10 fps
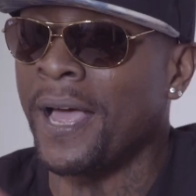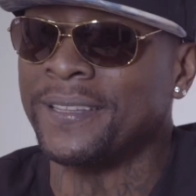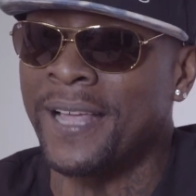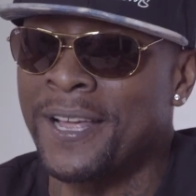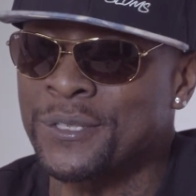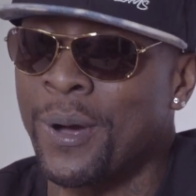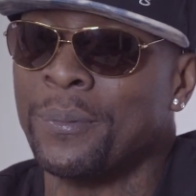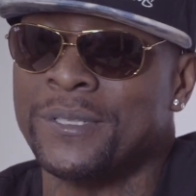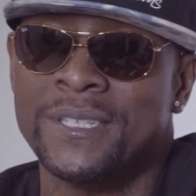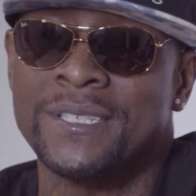like that. So I
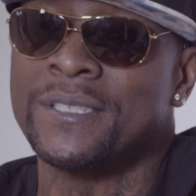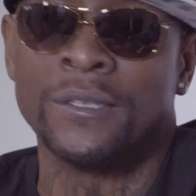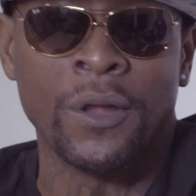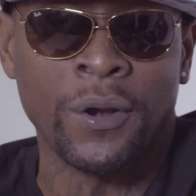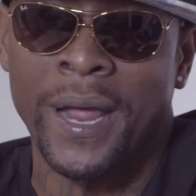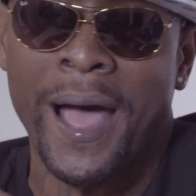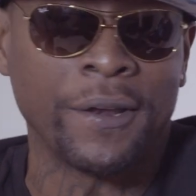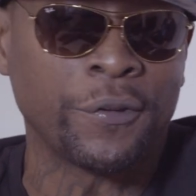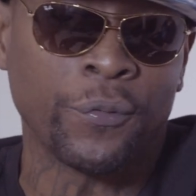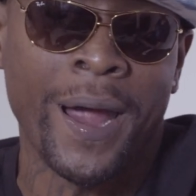was just learning how
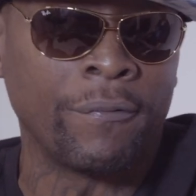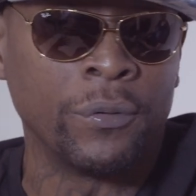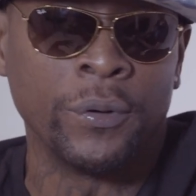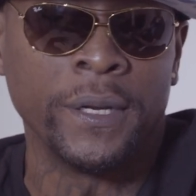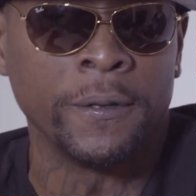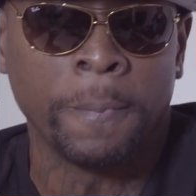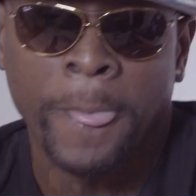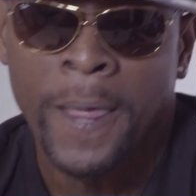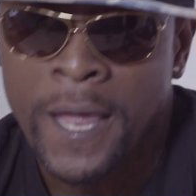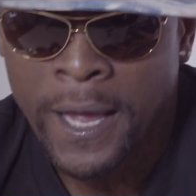to travel and
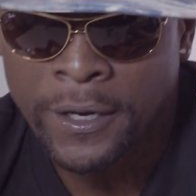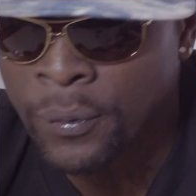mm-hmm.